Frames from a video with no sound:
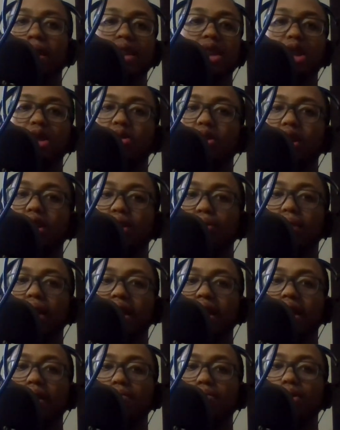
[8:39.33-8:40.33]
just wanted to
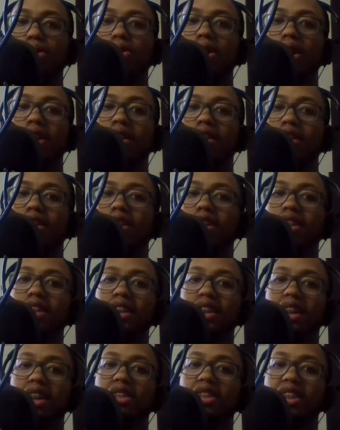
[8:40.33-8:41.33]
make that point.
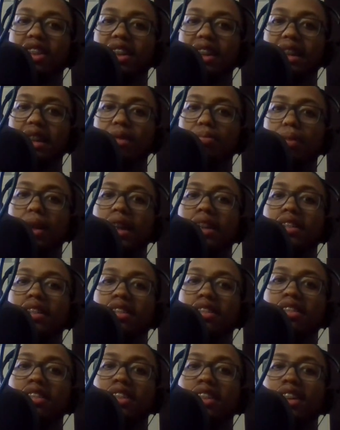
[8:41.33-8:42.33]
Celtics,
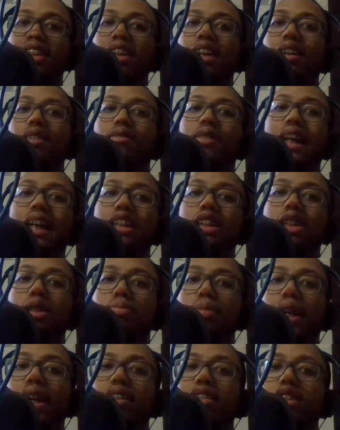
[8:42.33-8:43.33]
Pacers, Rangers,
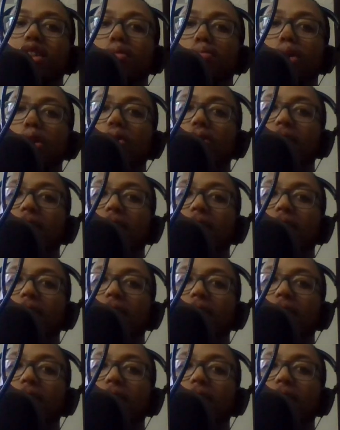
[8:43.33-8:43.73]
Panthers, both